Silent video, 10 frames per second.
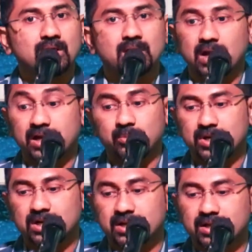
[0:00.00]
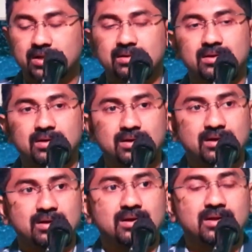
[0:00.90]
uh, I immediately, uh,
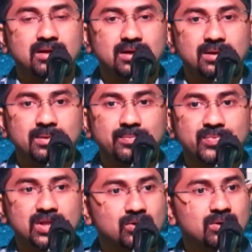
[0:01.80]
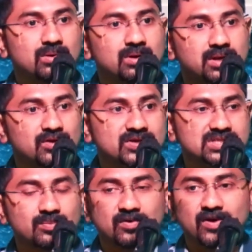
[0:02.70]
uh, you know,
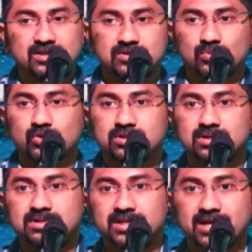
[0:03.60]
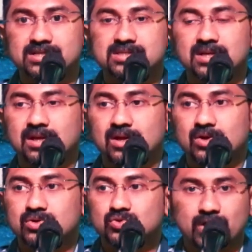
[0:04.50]
requested my father to book the tickets
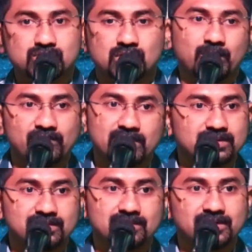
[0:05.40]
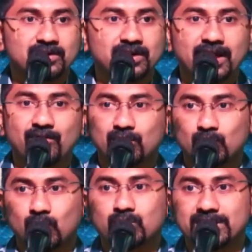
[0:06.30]
to Raxaul. My father didn't have a
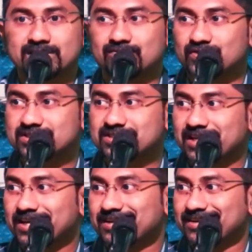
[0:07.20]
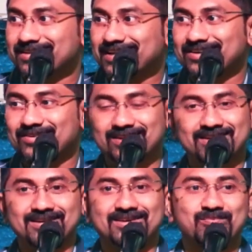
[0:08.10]
clue that which state that
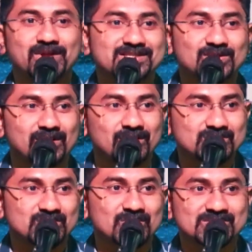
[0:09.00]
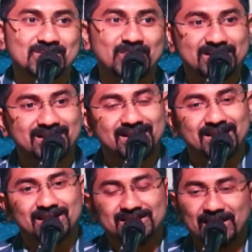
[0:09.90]
uh, place called Raxaul is in, but
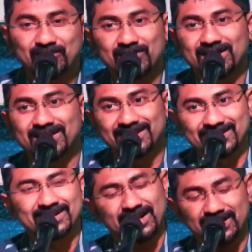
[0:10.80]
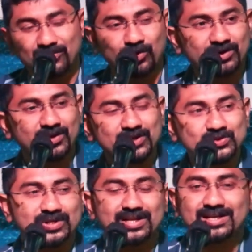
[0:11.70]
thankfully he did it and he wanted to
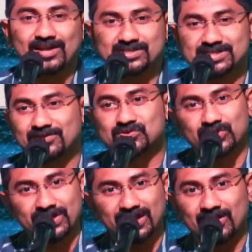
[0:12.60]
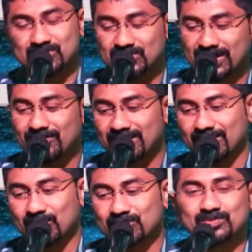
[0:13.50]
ensure that I was safe. So he also traveled
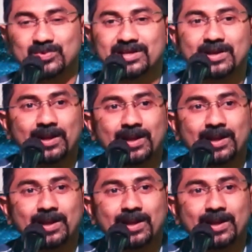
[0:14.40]
along with me.